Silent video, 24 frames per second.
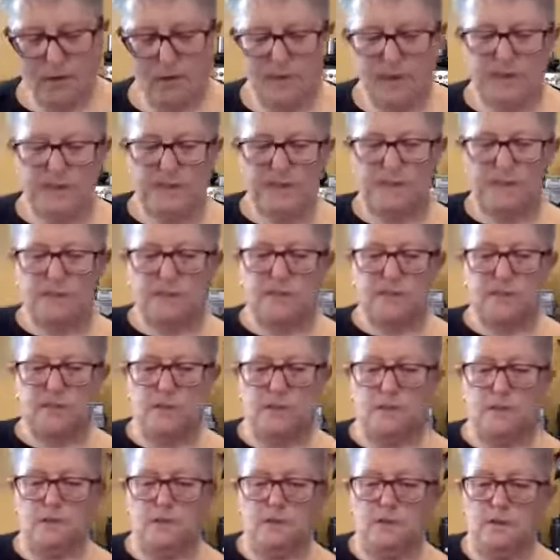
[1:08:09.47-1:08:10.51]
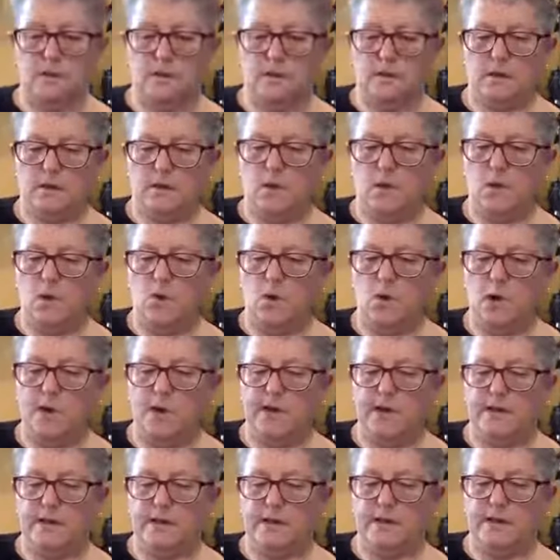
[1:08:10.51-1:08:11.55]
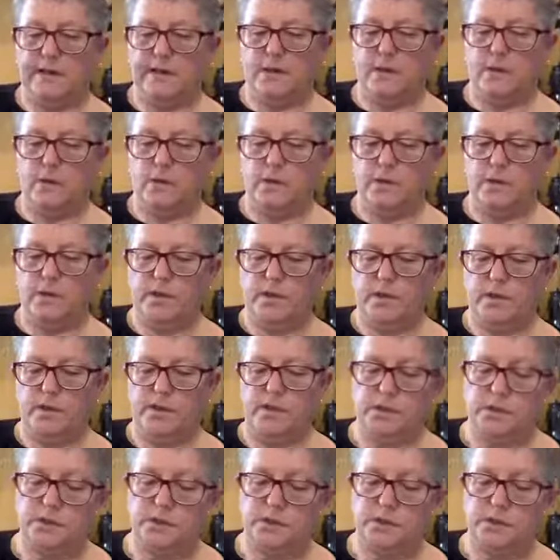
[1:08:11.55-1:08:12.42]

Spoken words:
it's quite liquid.